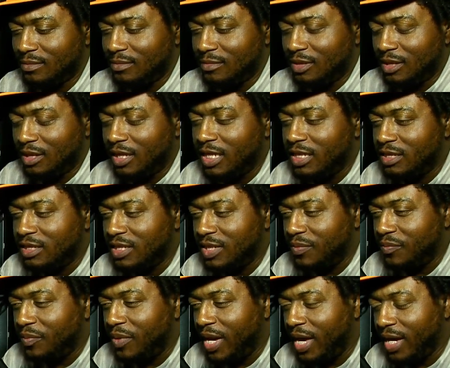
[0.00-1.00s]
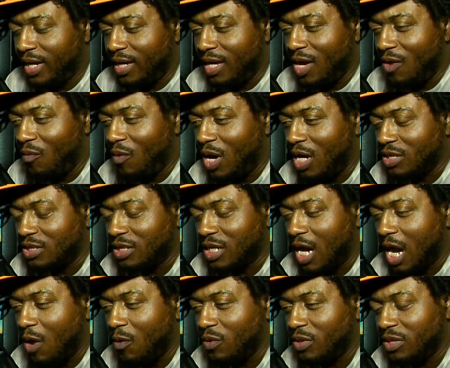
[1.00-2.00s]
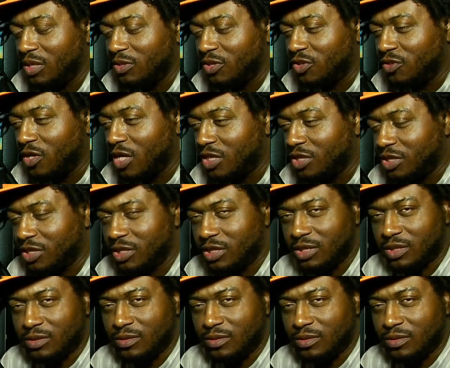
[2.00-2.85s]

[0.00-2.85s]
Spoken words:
they sit back and watch our destruction.